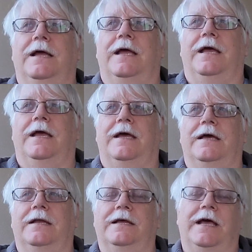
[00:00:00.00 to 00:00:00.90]

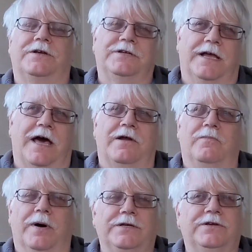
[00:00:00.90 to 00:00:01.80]
And he actually got a
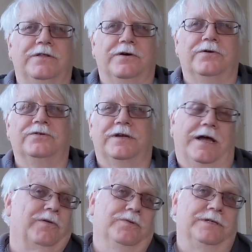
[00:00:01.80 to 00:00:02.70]
bunch of those, and
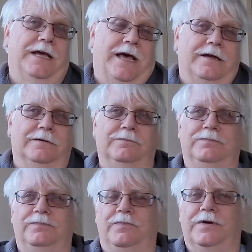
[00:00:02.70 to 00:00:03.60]
I was at a
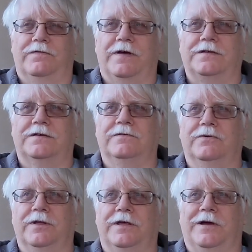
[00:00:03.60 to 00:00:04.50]
beer festival
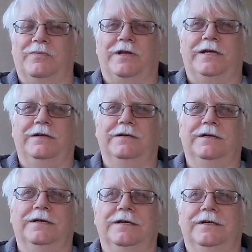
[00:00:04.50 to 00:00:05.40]
with him, and he
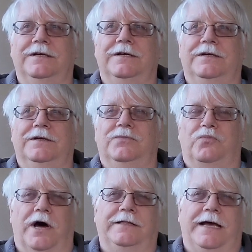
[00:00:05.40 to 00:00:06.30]

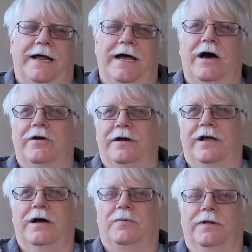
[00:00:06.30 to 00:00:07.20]
brought that out and a
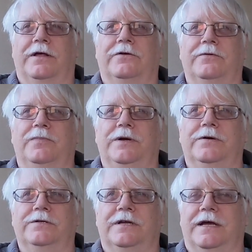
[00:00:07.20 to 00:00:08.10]
couple other
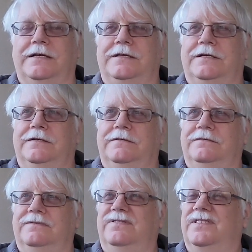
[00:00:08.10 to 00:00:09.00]
beers, a
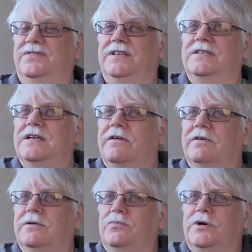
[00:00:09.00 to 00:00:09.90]

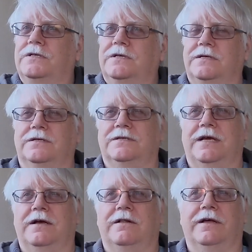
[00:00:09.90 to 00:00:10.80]
1957 Princess's
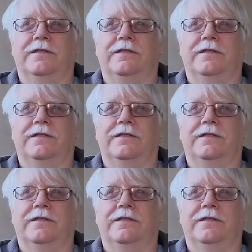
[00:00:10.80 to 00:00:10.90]
Ale, I